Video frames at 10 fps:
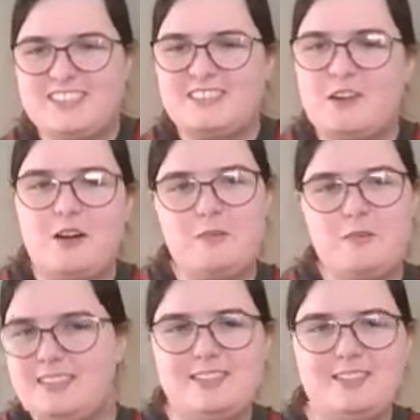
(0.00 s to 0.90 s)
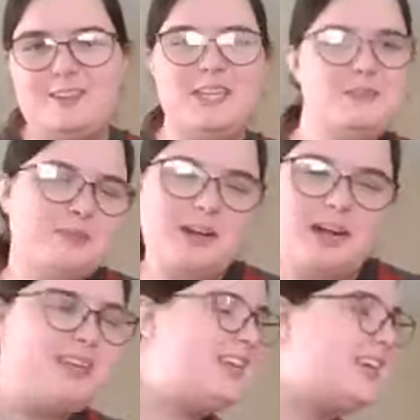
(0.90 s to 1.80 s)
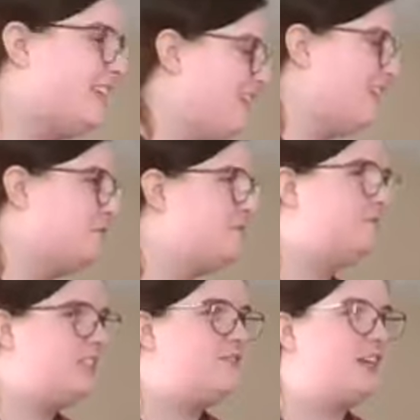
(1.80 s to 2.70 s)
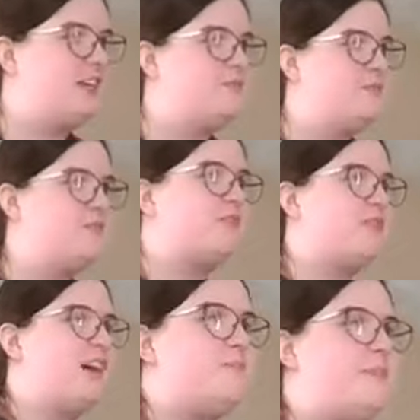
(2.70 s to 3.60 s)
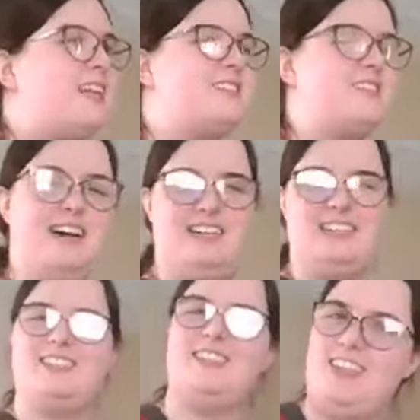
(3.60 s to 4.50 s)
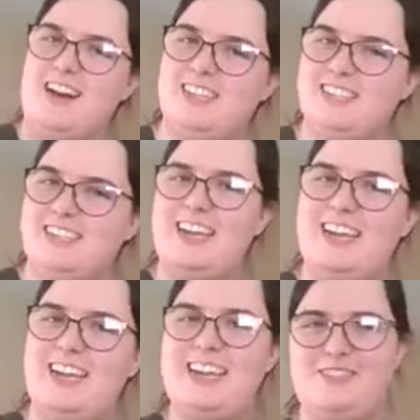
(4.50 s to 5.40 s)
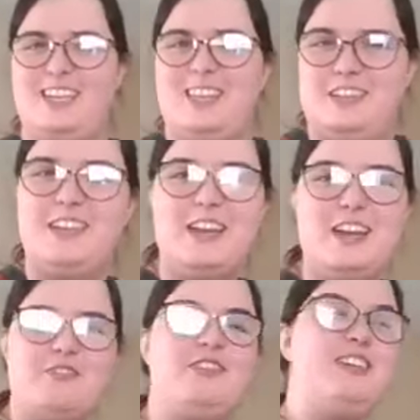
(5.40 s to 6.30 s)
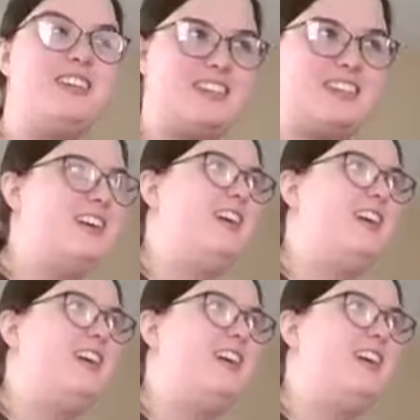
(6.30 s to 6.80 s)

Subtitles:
and comments. So keep them coming in and I'll see if I can provide a better answer than the answer that I gave to the vegan